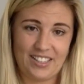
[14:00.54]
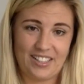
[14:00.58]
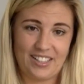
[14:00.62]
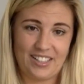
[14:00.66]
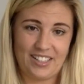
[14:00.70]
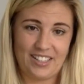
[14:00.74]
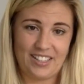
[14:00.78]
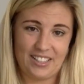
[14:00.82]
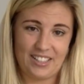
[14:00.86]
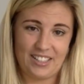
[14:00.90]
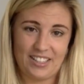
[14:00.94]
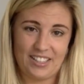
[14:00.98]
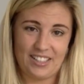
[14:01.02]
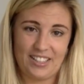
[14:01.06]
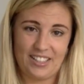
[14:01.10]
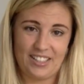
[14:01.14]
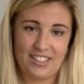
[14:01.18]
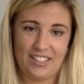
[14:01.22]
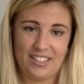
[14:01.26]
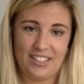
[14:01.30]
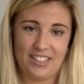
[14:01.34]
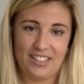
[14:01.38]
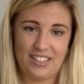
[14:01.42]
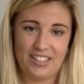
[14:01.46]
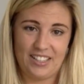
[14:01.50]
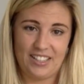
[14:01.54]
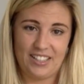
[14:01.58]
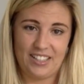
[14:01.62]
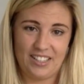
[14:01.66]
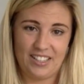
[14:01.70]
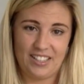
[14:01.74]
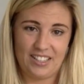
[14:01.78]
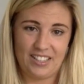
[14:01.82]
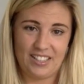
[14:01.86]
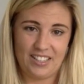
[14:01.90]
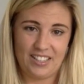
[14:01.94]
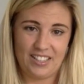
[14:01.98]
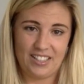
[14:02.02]

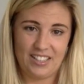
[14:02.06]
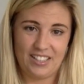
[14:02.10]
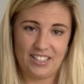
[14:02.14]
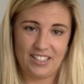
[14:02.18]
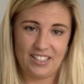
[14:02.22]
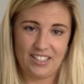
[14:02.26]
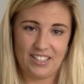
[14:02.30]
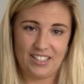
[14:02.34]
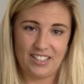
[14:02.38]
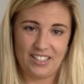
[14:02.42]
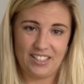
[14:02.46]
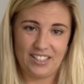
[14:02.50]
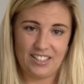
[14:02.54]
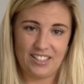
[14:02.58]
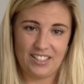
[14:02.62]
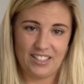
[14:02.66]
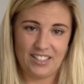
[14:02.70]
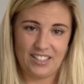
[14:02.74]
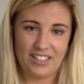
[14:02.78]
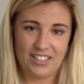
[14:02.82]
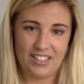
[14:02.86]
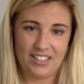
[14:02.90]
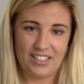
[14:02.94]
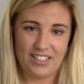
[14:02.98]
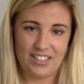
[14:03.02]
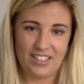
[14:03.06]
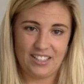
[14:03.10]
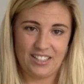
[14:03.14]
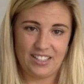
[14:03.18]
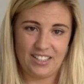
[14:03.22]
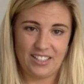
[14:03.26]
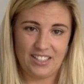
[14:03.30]
This person isn't speaking.